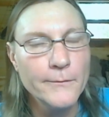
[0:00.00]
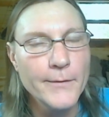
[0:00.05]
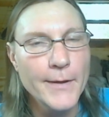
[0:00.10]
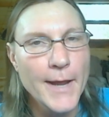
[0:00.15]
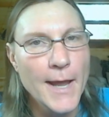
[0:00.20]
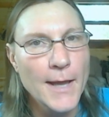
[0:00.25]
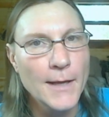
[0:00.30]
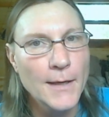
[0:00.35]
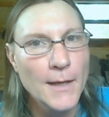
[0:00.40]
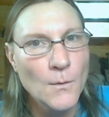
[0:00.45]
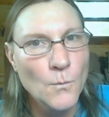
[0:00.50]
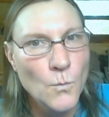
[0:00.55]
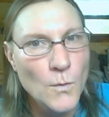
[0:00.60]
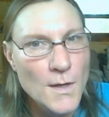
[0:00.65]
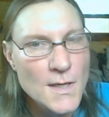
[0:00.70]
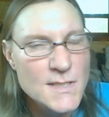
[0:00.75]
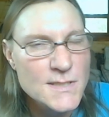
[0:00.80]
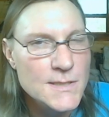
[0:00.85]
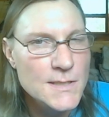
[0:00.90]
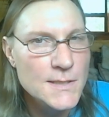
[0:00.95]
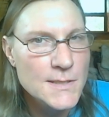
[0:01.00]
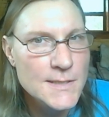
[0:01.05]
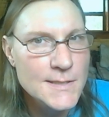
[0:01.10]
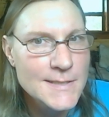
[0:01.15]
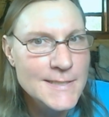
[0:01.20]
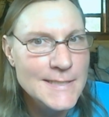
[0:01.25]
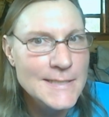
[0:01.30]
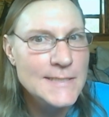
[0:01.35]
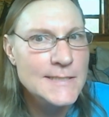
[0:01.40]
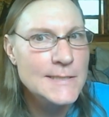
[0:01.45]
and it wasn't
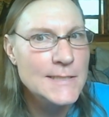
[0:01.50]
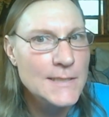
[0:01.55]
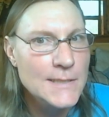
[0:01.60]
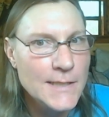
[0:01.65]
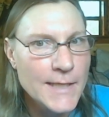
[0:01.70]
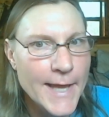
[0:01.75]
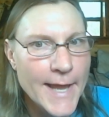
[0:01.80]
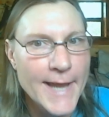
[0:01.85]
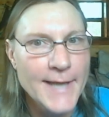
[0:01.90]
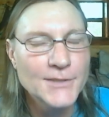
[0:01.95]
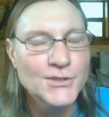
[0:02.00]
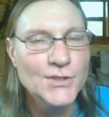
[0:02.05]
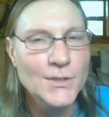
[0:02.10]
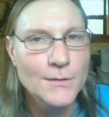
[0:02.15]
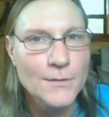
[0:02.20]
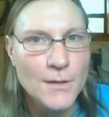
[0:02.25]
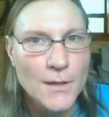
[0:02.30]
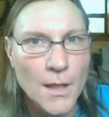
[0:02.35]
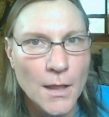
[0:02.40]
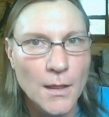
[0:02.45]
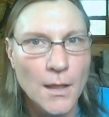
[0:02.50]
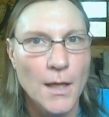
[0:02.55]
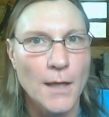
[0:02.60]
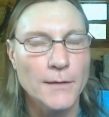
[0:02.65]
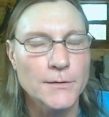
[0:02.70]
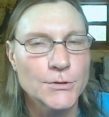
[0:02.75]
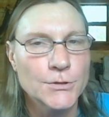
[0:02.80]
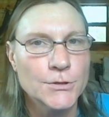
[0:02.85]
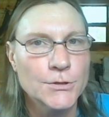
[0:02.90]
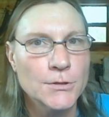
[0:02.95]
disengaging the
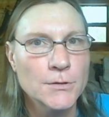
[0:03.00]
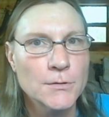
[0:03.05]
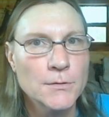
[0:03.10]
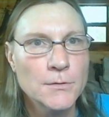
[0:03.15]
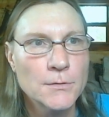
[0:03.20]
clutch.